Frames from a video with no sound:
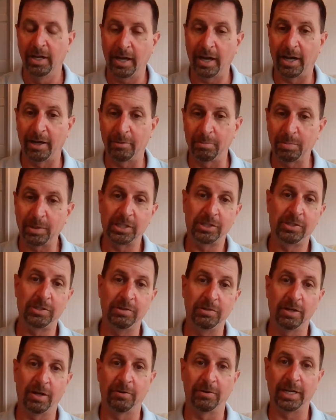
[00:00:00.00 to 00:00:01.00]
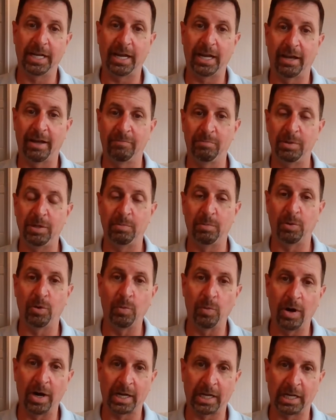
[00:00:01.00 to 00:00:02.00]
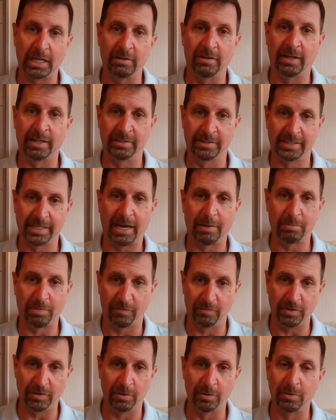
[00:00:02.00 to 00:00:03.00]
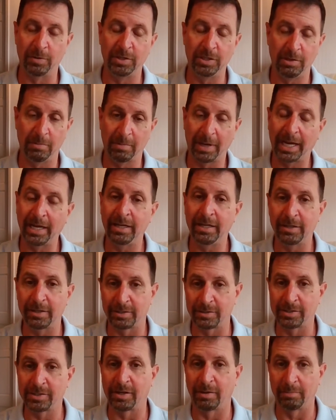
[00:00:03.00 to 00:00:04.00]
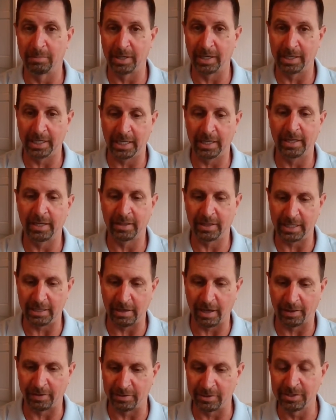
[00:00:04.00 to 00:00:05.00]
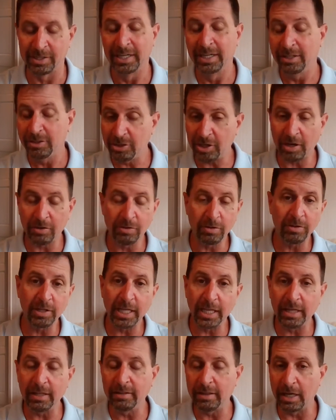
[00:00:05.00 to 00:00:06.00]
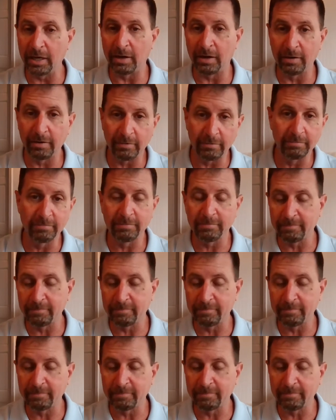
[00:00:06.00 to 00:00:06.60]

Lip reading: Plus, you don't have people walking on top of you and you might hear somebody at the others. Generally, they're